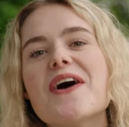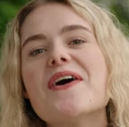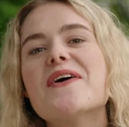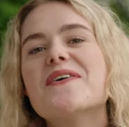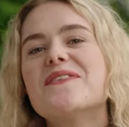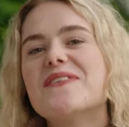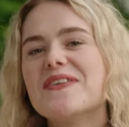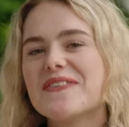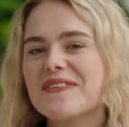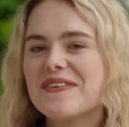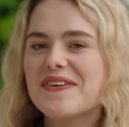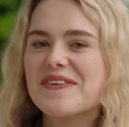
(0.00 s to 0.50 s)

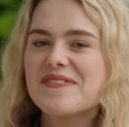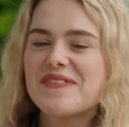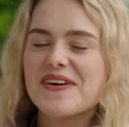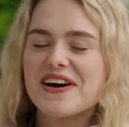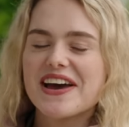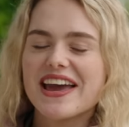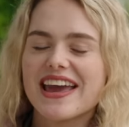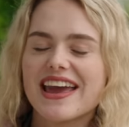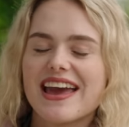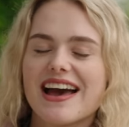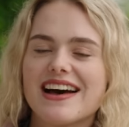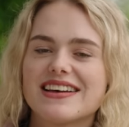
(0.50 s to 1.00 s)
when we were
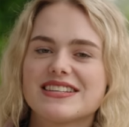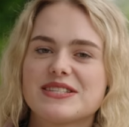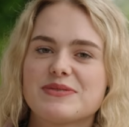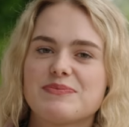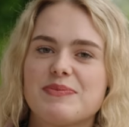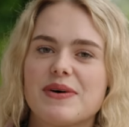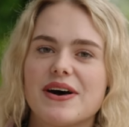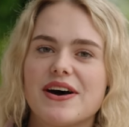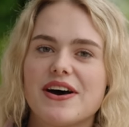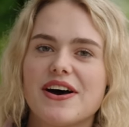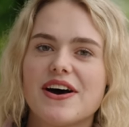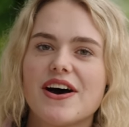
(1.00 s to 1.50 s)
buying
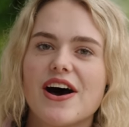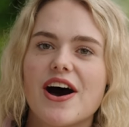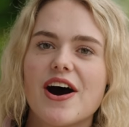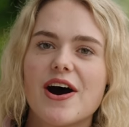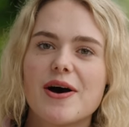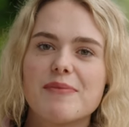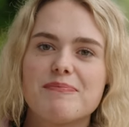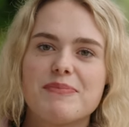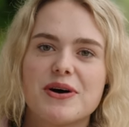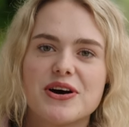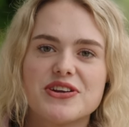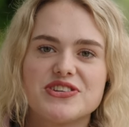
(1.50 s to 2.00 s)
Casper,
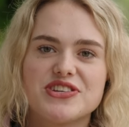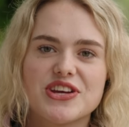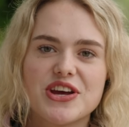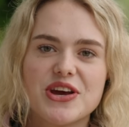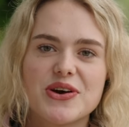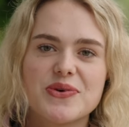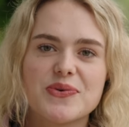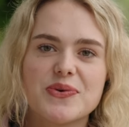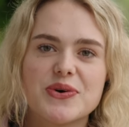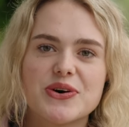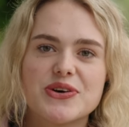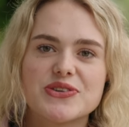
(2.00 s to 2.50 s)
our
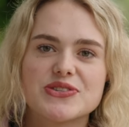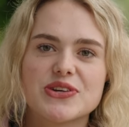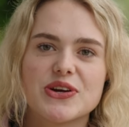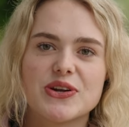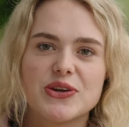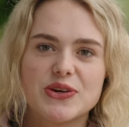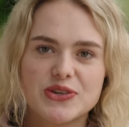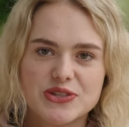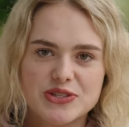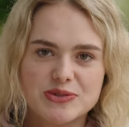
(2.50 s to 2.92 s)
budget was a lot